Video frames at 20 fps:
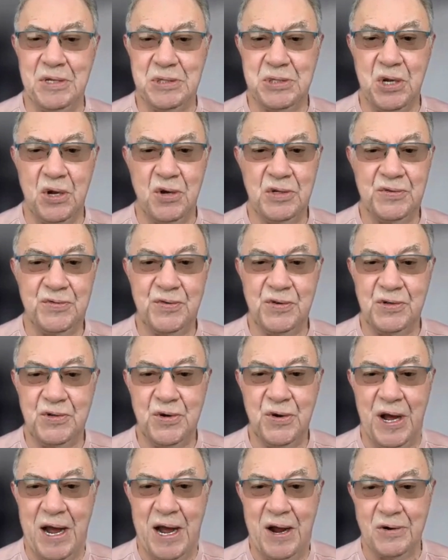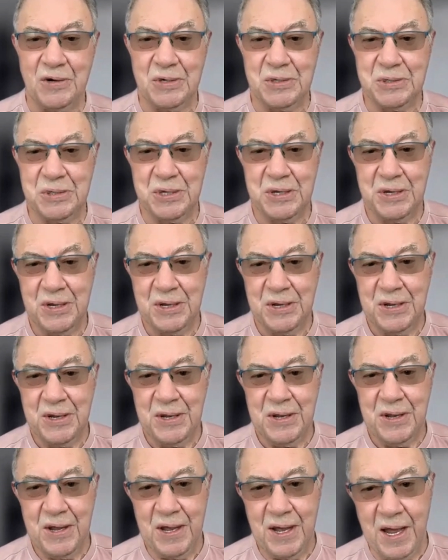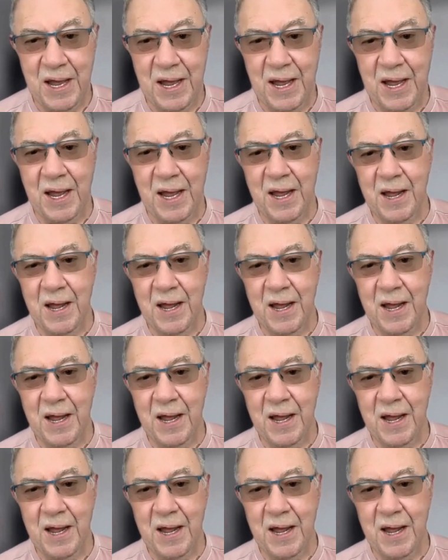Stones for 2 hours. Uh,